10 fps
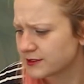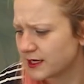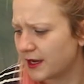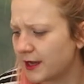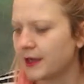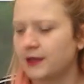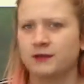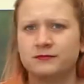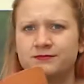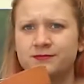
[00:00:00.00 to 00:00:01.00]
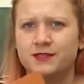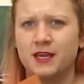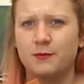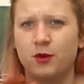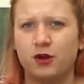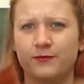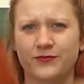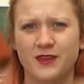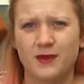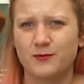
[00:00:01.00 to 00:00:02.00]
I take a pot
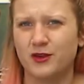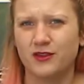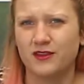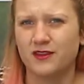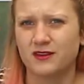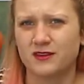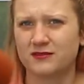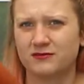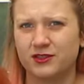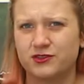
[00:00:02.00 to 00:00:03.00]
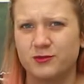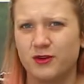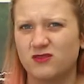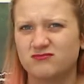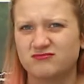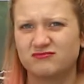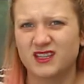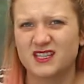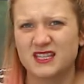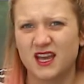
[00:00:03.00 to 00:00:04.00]
and put the nursery pot
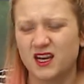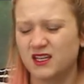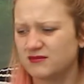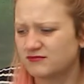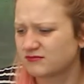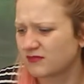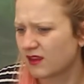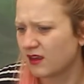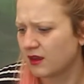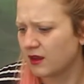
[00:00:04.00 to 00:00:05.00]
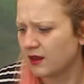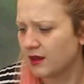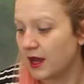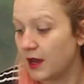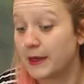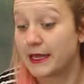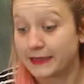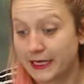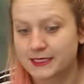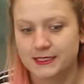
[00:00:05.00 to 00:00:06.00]
inside it,
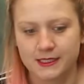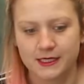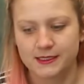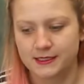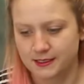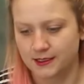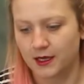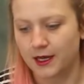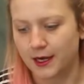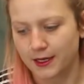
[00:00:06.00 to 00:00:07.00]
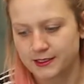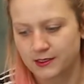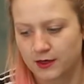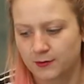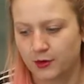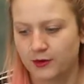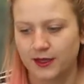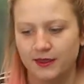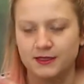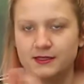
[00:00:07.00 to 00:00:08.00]
unless it is a nice looking pot like
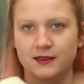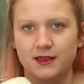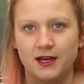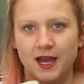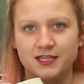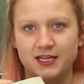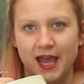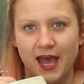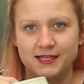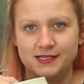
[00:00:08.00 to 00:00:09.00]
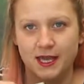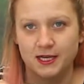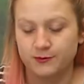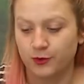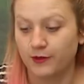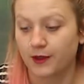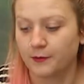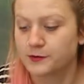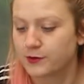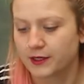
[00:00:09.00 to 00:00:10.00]
this that then actually has a cache pot that
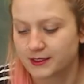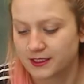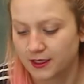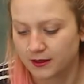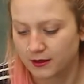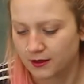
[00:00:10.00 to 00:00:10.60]
comes with underneath.